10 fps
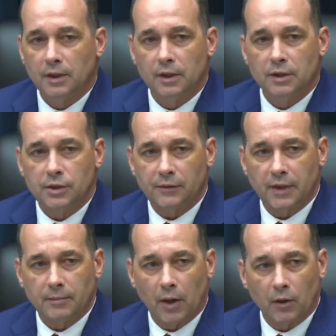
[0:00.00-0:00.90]
Secretary
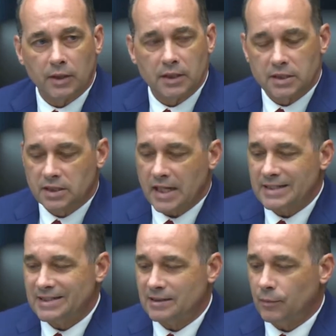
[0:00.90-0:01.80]
Mayorkas
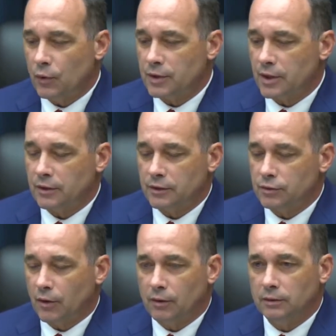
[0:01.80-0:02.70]
says the border is under
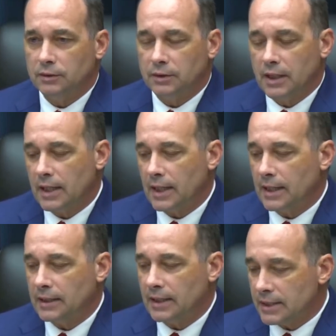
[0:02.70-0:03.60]
control,
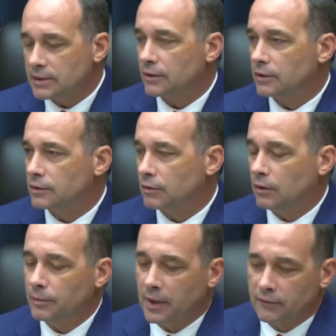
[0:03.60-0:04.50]
and it is under control,
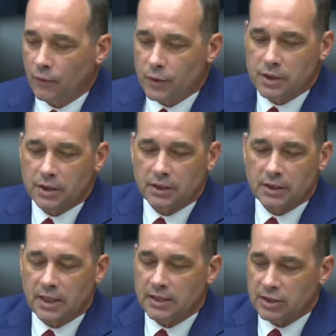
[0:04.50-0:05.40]
but unfortunately
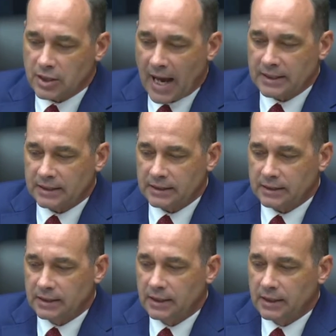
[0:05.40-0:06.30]
and sadly
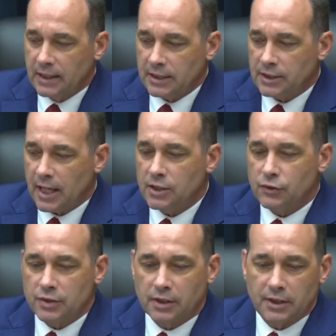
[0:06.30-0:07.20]
and
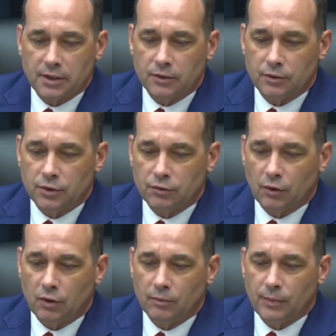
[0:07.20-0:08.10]
dangerously, it's under
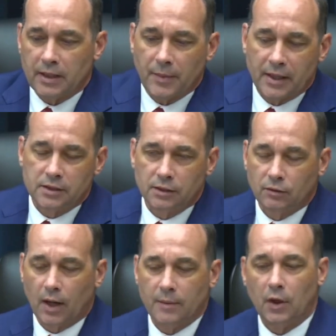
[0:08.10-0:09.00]
control by the Mexican
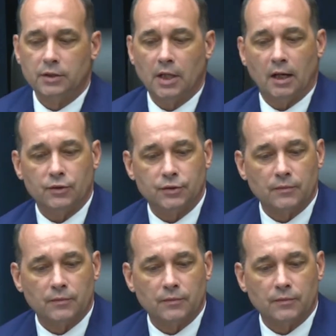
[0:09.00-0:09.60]
crime cartels.